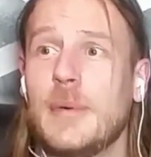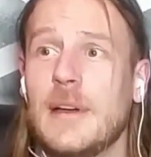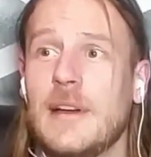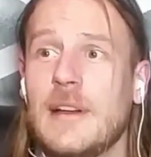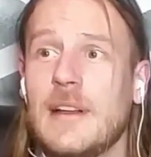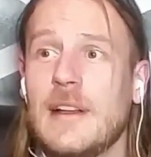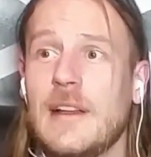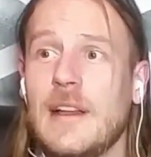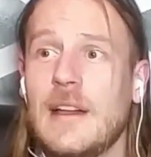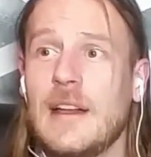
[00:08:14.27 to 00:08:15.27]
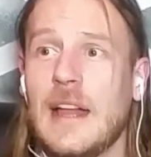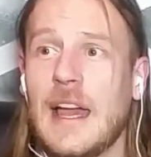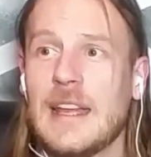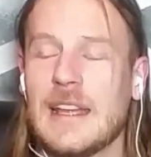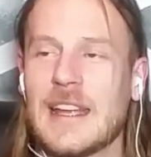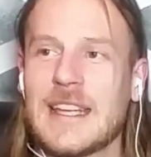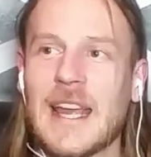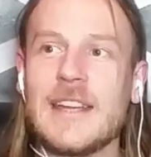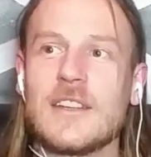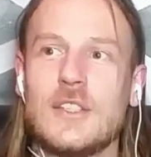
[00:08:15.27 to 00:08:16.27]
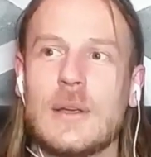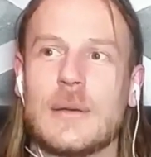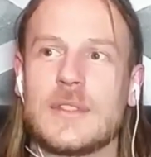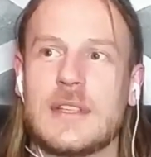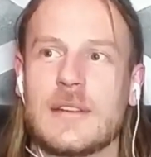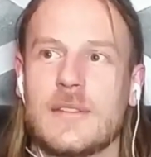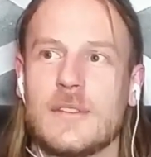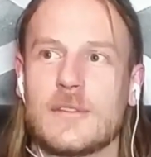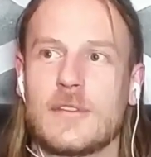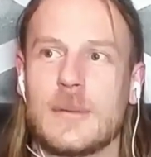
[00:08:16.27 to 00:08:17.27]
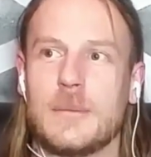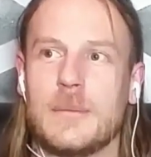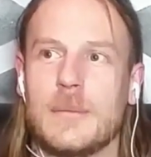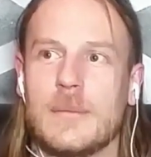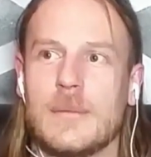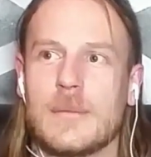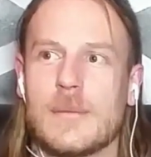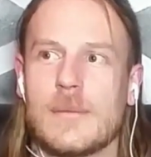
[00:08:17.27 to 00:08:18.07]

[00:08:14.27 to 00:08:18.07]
But I I kind of knew I was different from